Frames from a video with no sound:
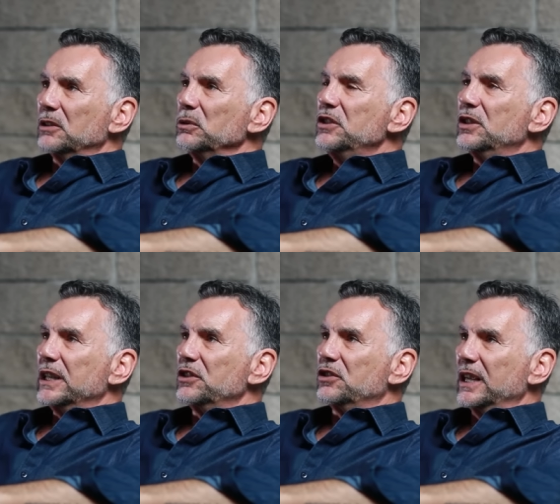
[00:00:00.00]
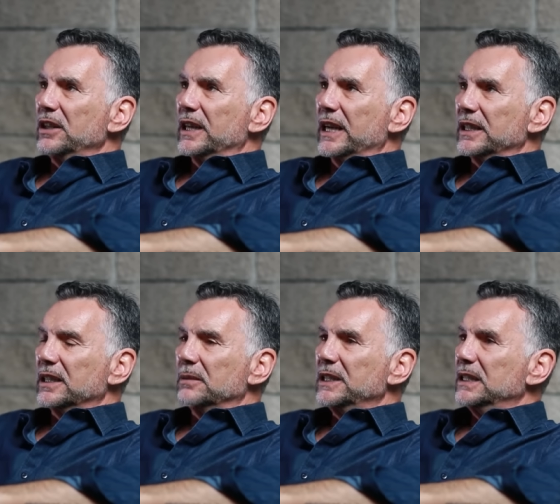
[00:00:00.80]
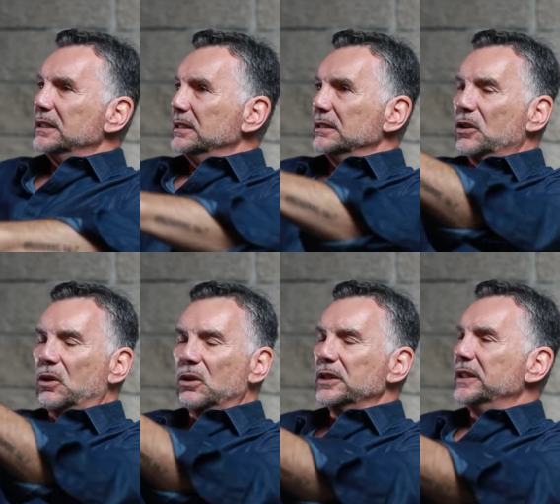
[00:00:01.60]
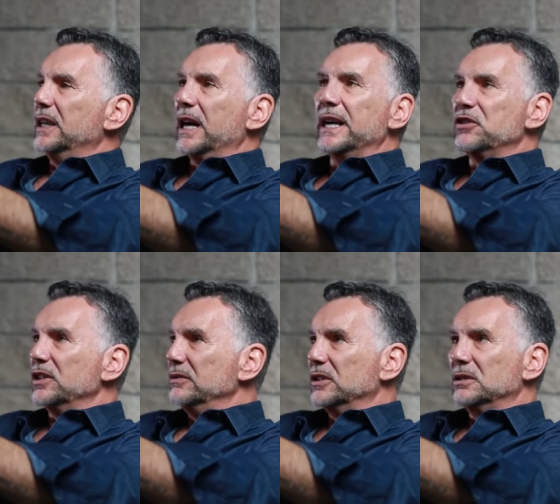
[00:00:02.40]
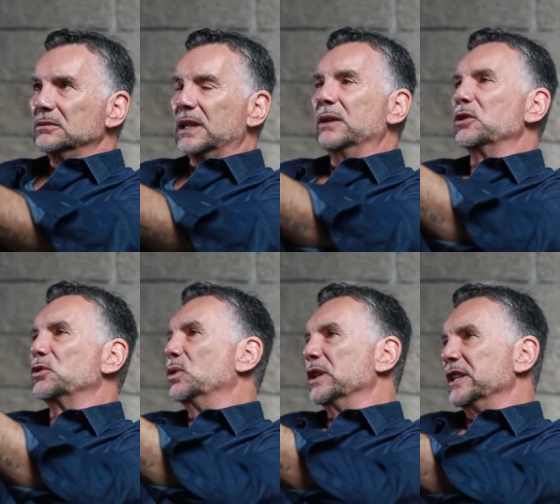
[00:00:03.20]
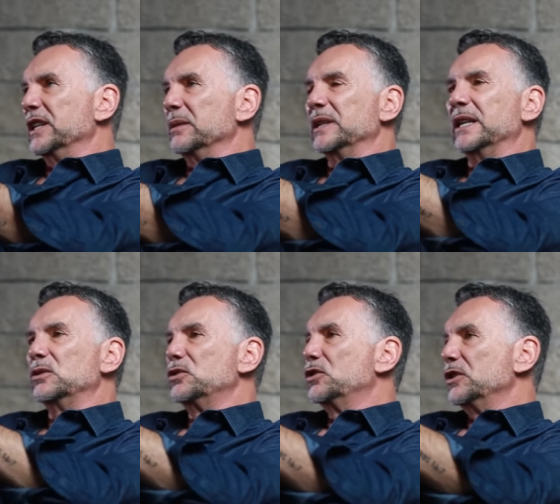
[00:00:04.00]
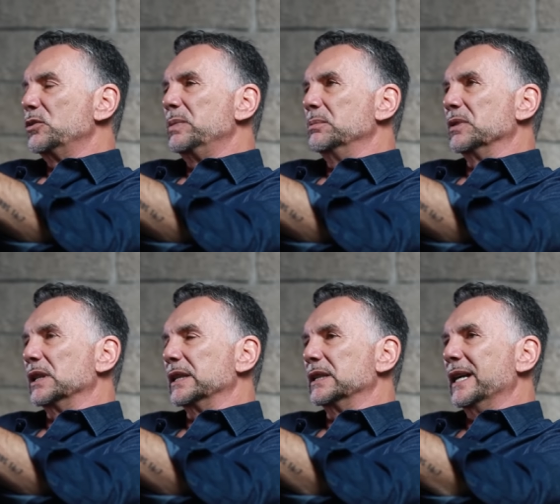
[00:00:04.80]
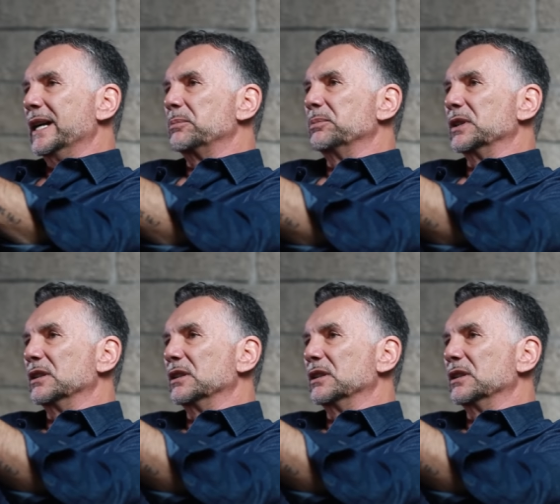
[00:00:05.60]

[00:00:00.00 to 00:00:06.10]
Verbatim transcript: And the reason I say that, I'm not calling the guys evil. I was one of them, and I don't judge people like that.